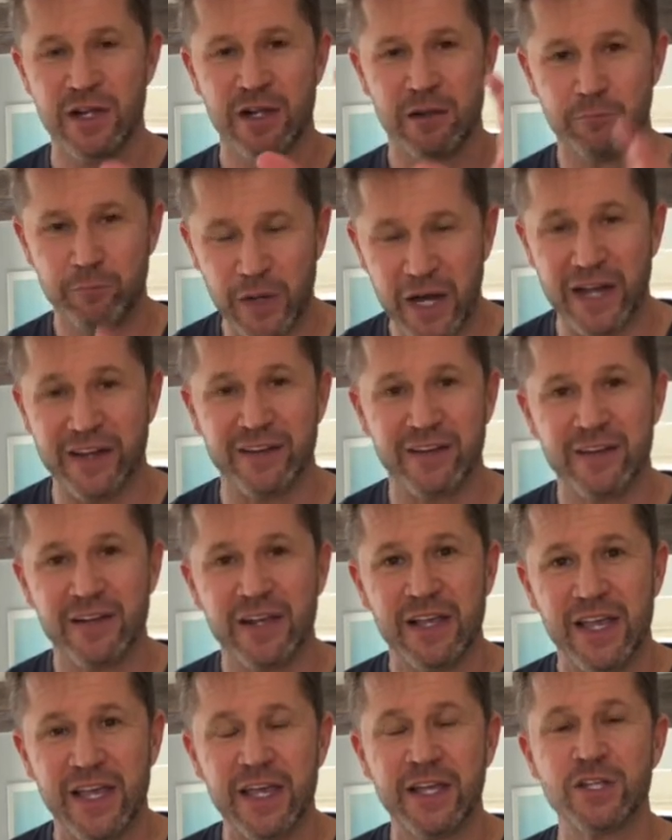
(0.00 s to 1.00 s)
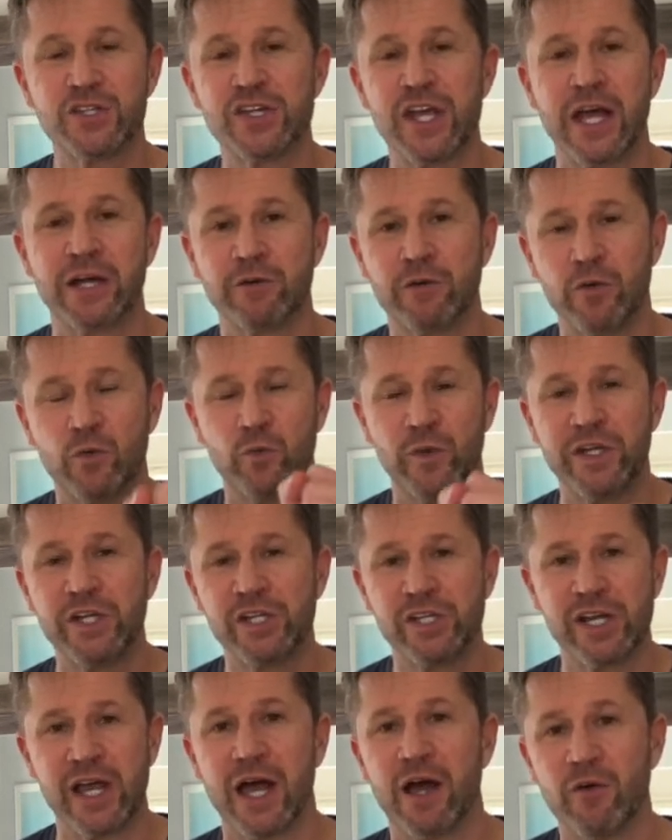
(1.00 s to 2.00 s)
But in general, we
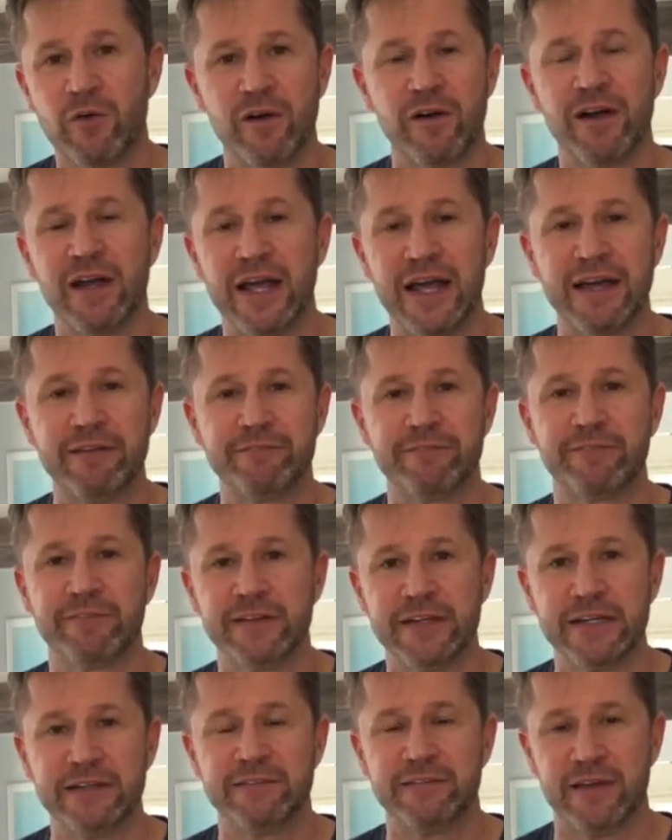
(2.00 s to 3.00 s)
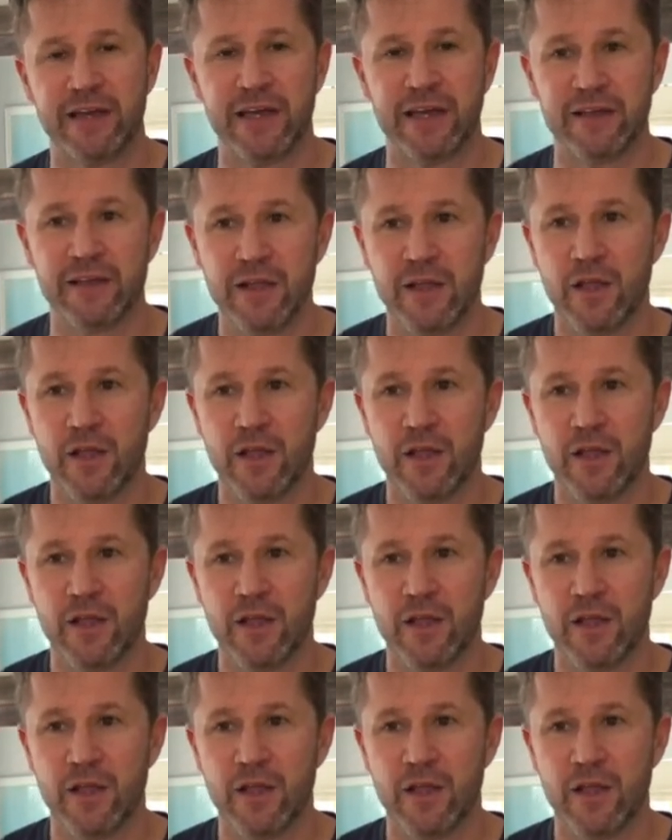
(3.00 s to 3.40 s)
shower every day.